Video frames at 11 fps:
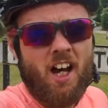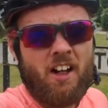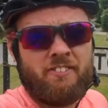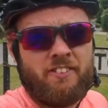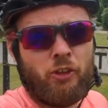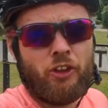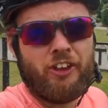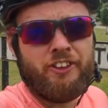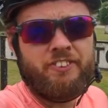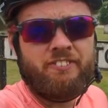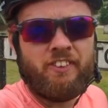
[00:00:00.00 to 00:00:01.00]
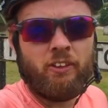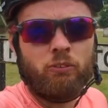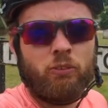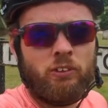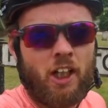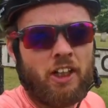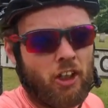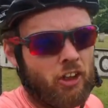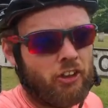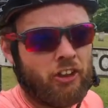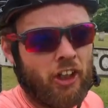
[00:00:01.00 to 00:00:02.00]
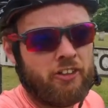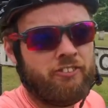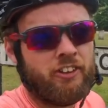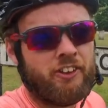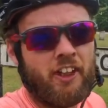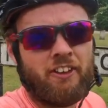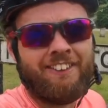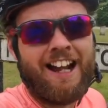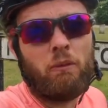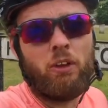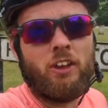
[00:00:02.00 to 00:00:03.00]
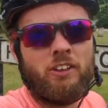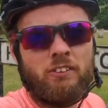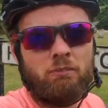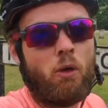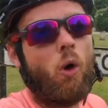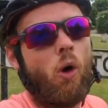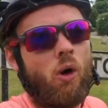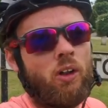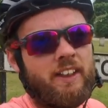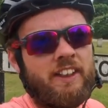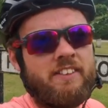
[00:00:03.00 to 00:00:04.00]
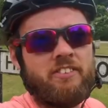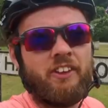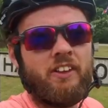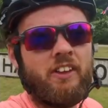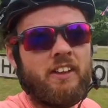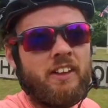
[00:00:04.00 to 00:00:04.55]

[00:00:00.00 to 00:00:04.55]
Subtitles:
I feel good, feel like I could go for another hour, more even.